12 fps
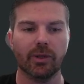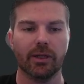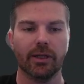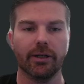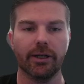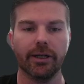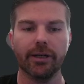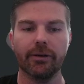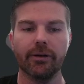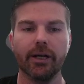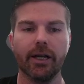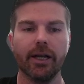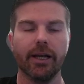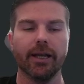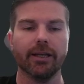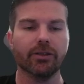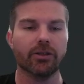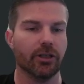player here
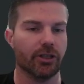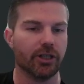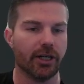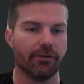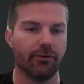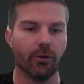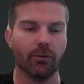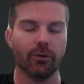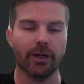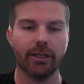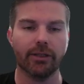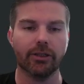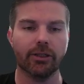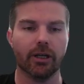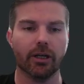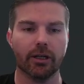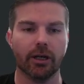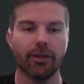is going to check full range
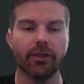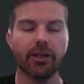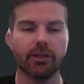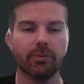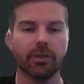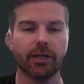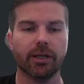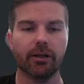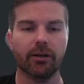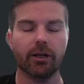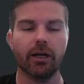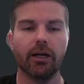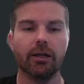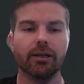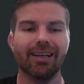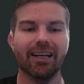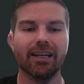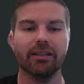on this particular card,
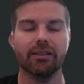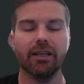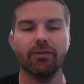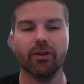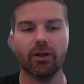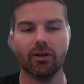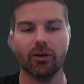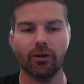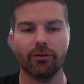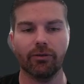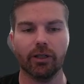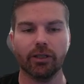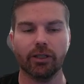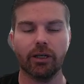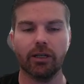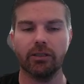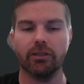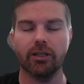and even on other flush
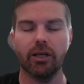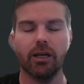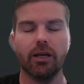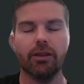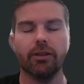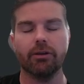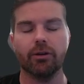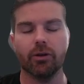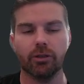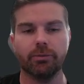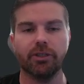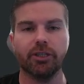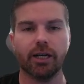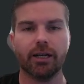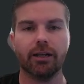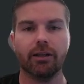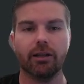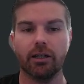cards, they're going to be
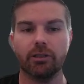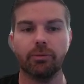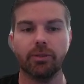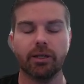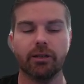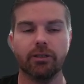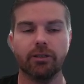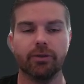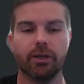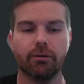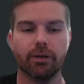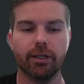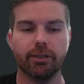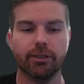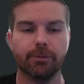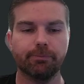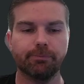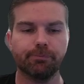checking a large percentage of their range.